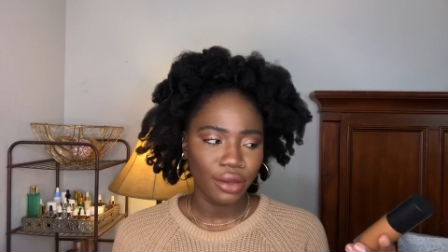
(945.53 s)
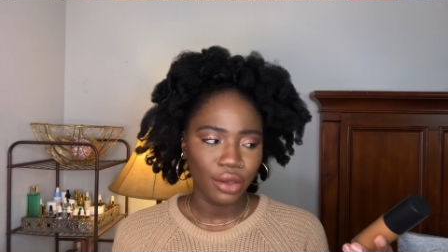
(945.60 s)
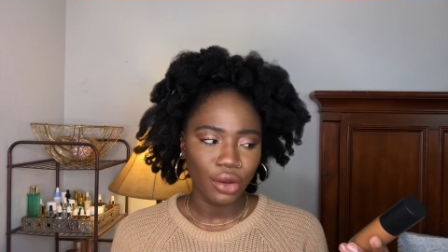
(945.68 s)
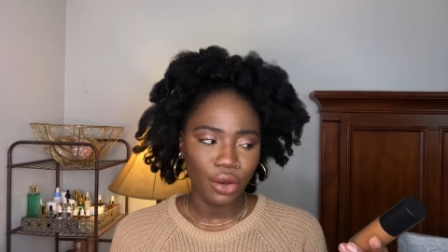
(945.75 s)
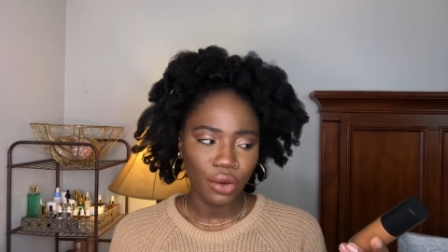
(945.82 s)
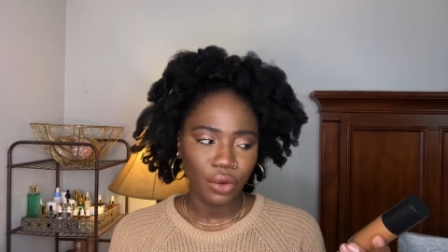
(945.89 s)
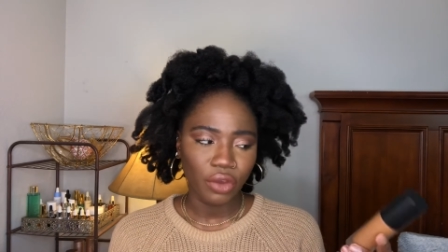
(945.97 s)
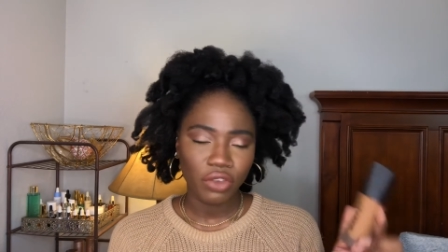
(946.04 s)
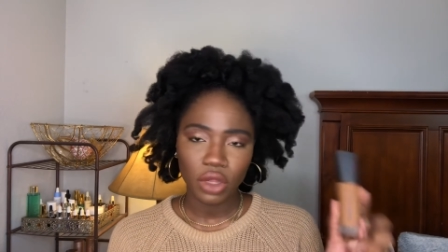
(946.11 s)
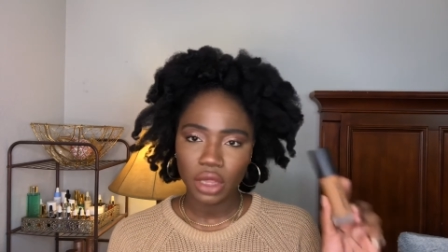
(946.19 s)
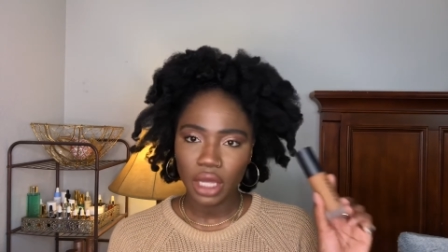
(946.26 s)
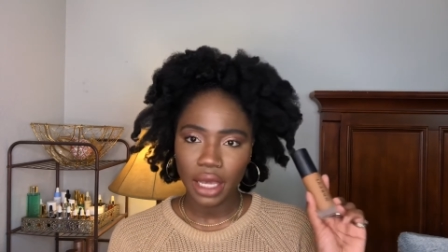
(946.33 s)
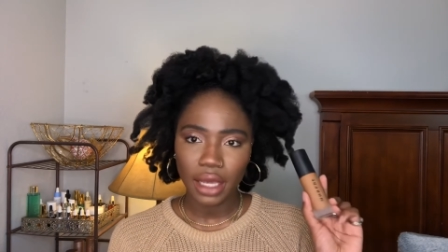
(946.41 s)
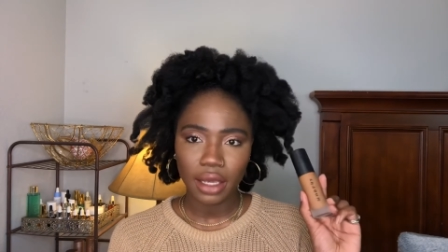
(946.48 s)
you know, if you
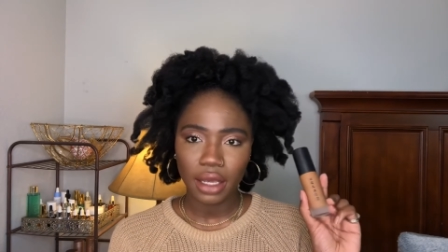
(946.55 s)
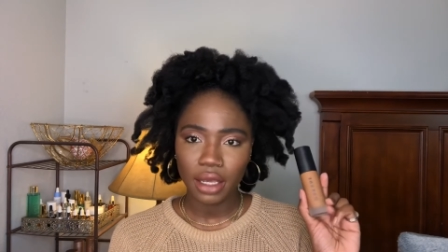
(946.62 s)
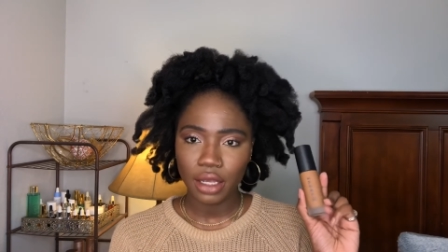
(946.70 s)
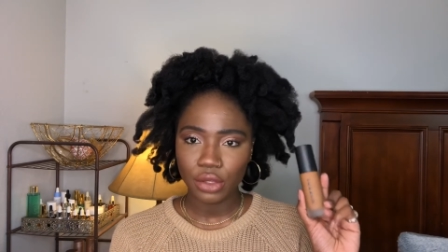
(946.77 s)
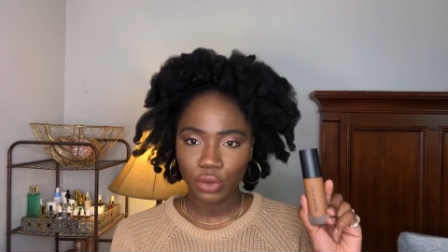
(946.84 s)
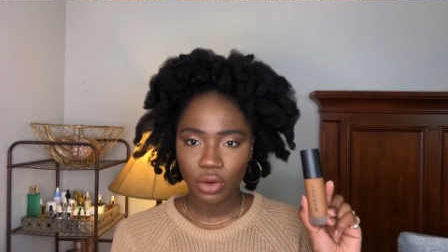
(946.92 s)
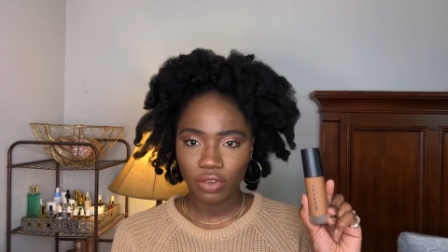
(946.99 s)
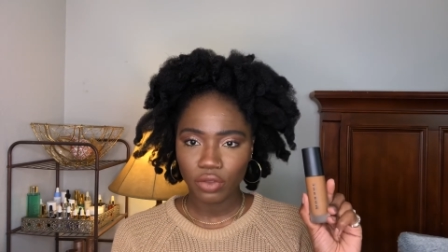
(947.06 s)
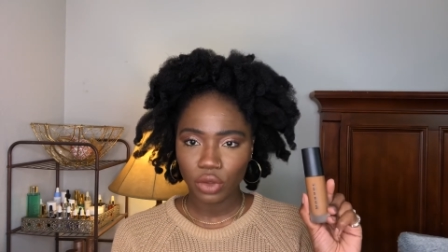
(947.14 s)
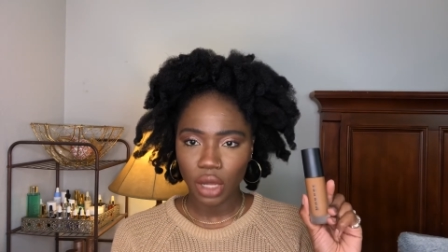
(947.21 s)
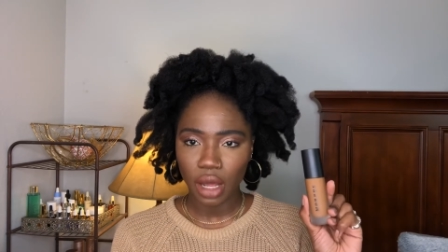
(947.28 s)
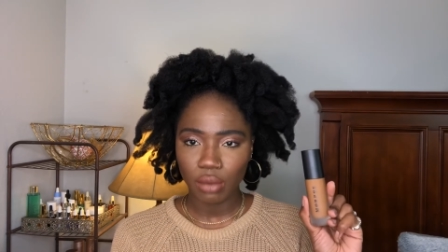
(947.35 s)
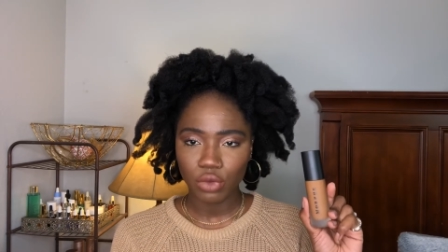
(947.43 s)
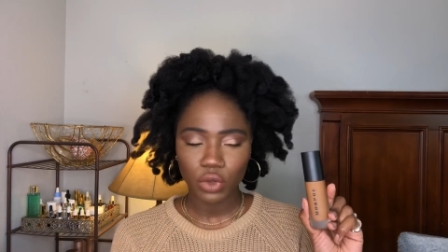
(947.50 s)
think it's worth
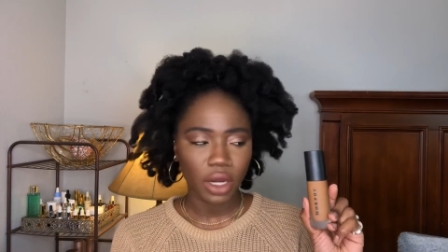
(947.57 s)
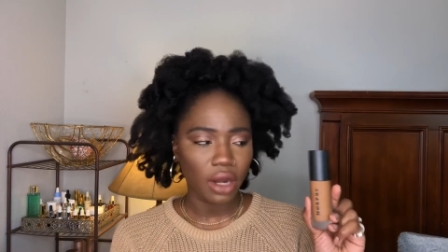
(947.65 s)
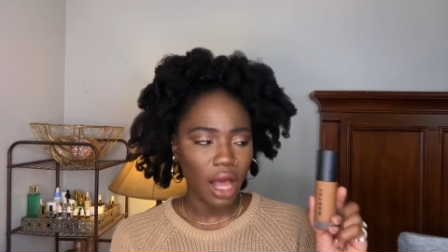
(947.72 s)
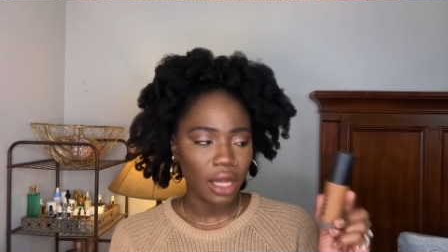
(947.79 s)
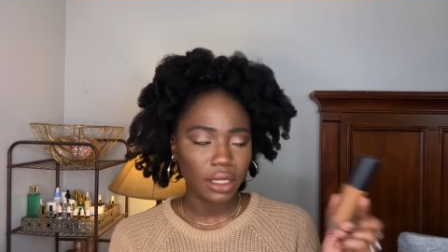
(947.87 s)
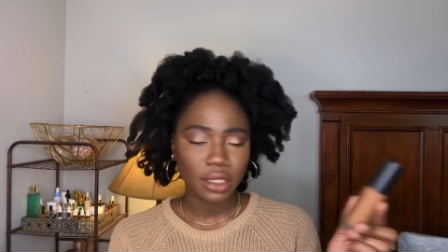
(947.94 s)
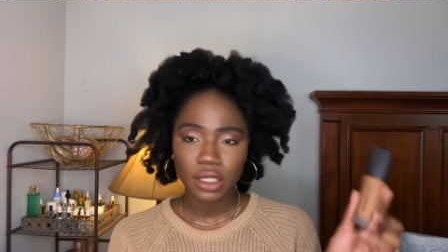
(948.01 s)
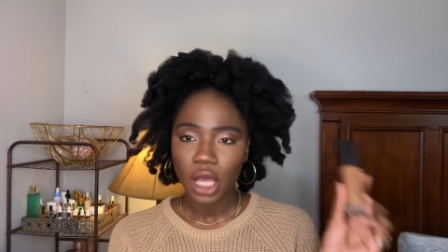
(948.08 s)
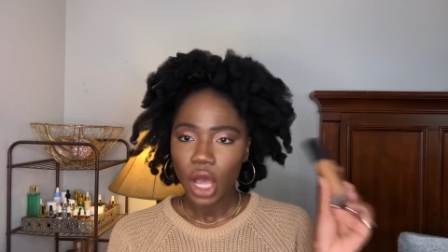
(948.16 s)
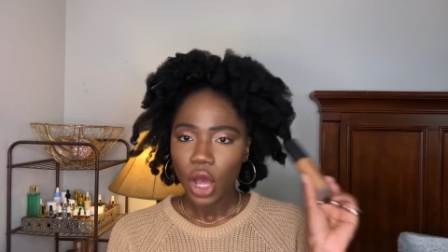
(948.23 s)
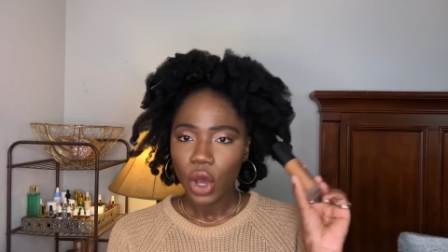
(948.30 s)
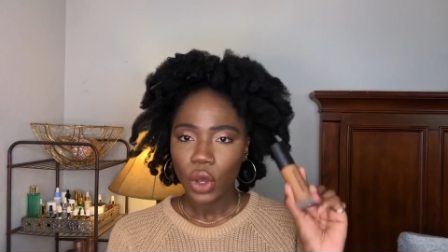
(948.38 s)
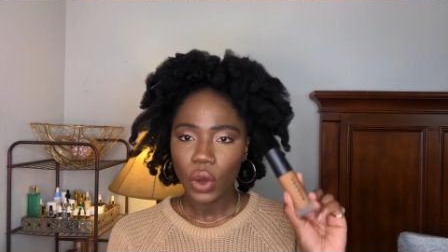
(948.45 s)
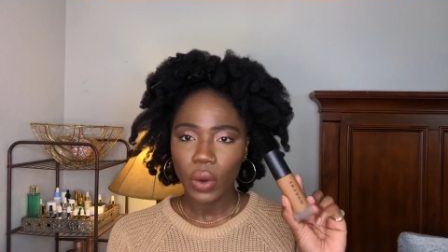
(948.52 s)
$20,
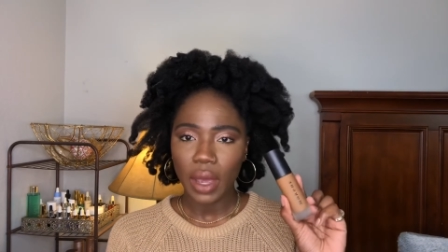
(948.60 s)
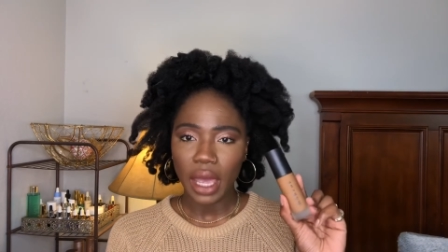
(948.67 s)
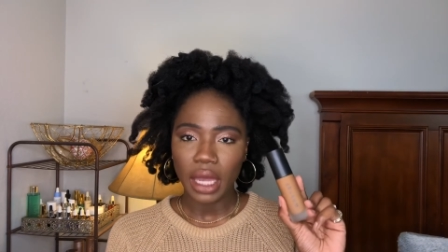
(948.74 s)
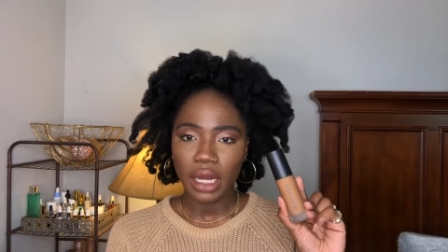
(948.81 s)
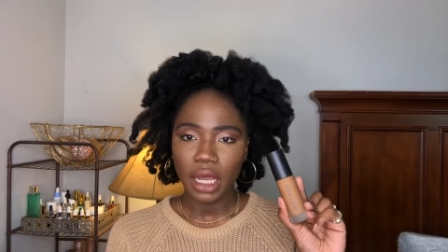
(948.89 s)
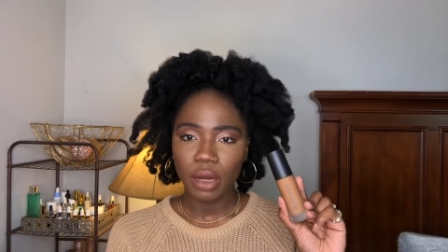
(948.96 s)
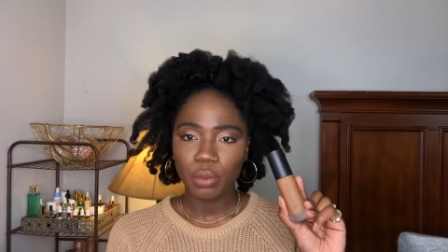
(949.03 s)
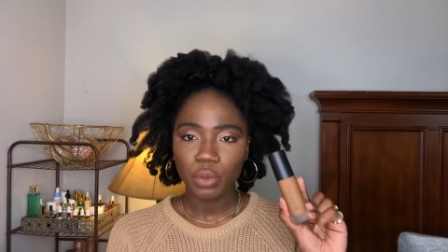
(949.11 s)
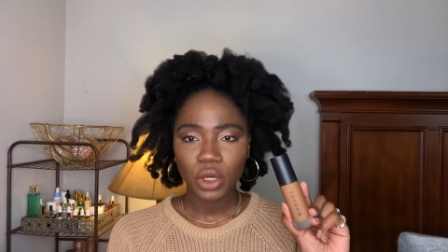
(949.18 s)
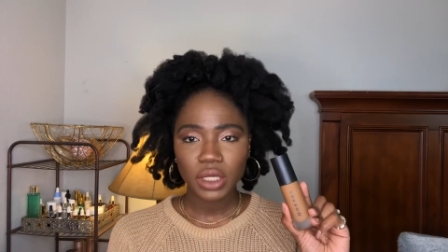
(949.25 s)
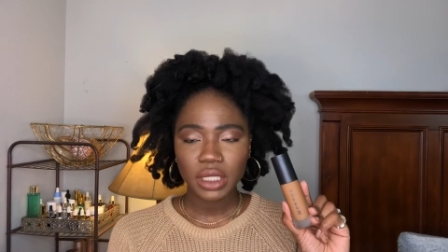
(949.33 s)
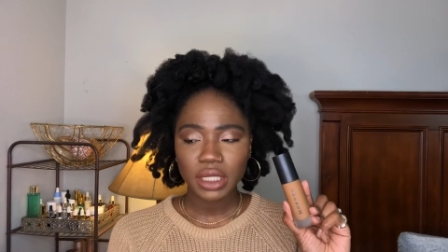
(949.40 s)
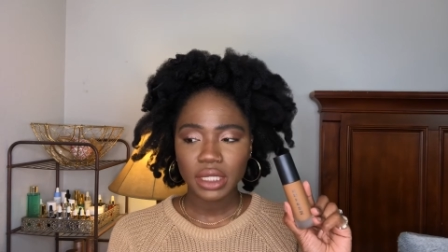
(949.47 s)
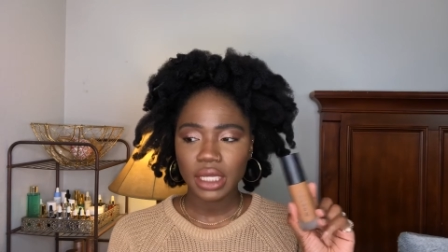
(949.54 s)
go ahead and
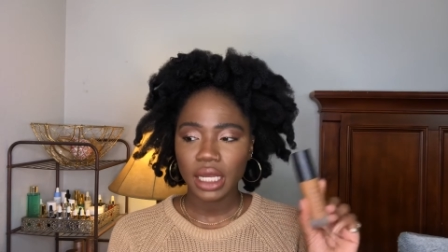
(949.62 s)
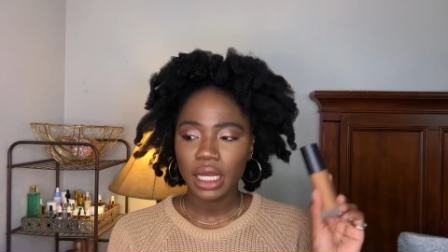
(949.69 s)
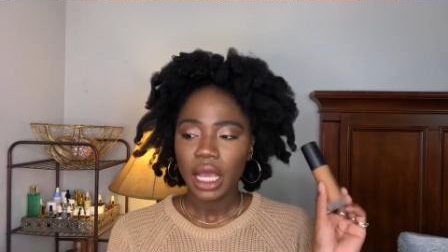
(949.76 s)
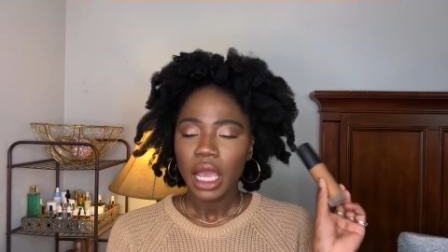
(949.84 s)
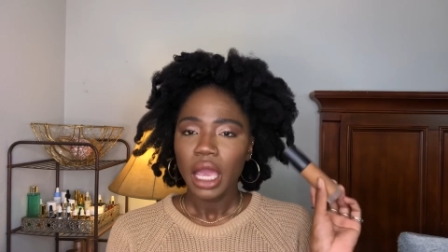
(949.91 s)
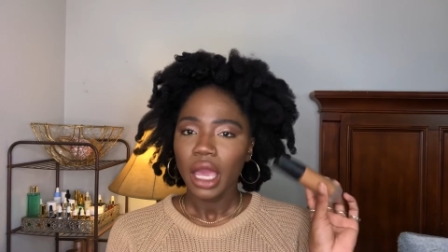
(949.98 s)
purchase it.